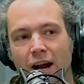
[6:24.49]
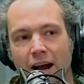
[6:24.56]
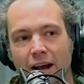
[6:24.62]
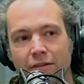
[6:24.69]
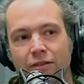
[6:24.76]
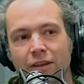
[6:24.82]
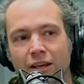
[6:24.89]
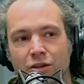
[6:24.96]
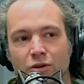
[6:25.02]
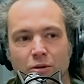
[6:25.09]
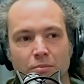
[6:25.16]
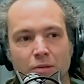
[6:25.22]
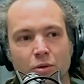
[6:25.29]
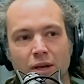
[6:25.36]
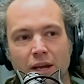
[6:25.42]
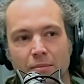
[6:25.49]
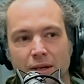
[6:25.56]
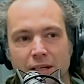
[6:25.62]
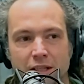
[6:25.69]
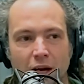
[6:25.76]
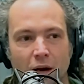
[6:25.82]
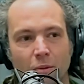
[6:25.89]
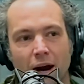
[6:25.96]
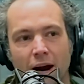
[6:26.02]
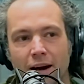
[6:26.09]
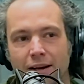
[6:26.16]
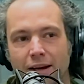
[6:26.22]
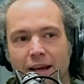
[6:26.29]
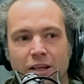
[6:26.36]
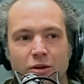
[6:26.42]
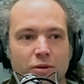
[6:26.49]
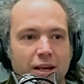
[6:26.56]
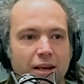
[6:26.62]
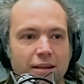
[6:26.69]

I think your milk can be terroir, and you